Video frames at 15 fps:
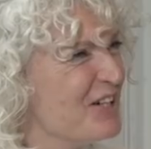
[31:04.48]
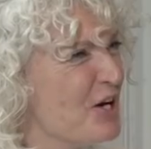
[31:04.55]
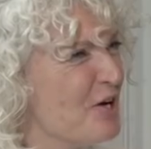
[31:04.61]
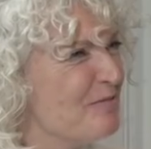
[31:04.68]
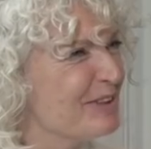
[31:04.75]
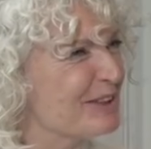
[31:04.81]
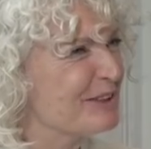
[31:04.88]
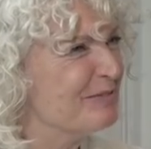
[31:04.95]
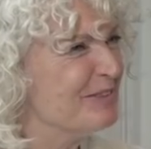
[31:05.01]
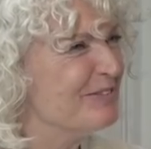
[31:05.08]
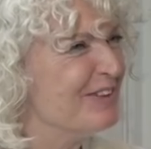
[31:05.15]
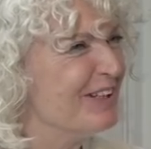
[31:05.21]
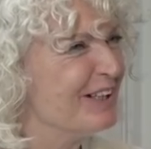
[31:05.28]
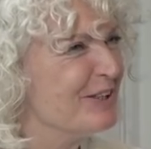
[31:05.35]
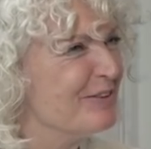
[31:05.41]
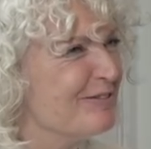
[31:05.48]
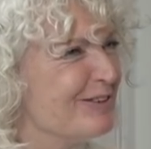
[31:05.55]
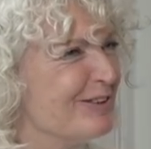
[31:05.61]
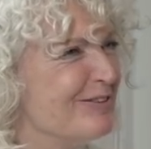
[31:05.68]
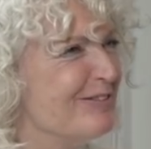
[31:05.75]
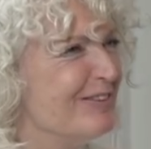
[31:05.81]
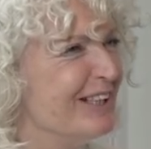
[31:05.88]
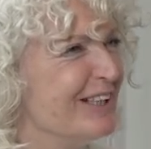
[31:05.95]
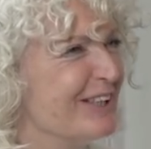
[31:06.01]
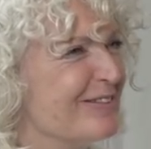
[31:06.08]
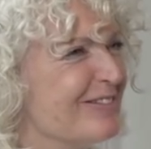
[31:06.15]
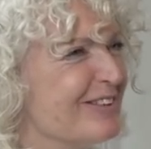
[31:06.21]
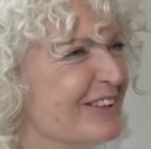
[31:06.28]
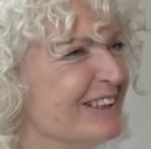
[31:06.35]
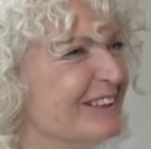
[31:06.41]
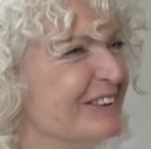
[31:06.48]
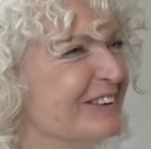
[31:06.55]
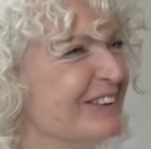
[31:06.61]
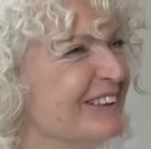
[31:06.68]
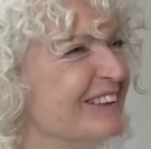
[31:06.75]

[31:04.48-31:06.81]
Must be very fulfilling for you.